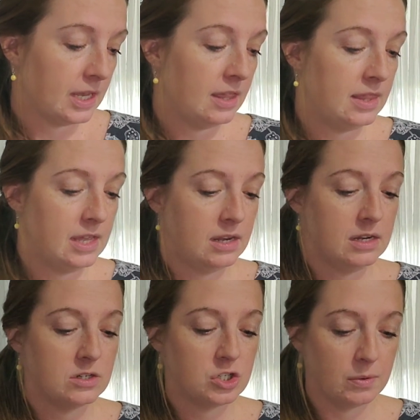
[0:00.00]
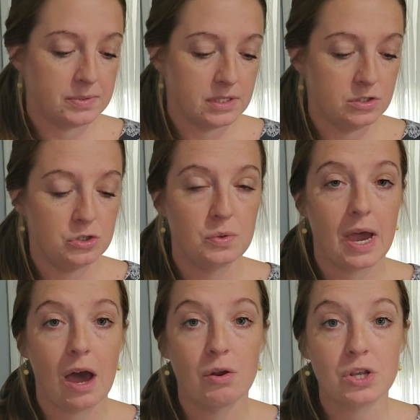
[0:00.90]
and then it jumps into
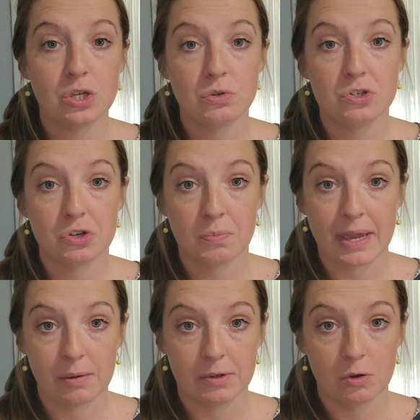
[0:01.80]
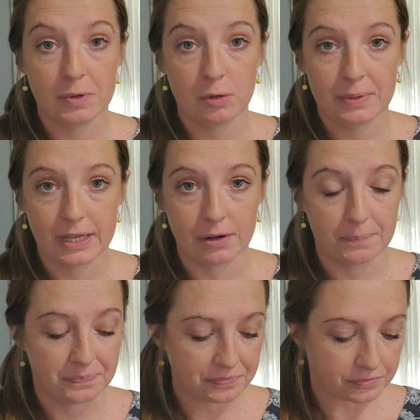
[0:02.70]
how to use your meal planner.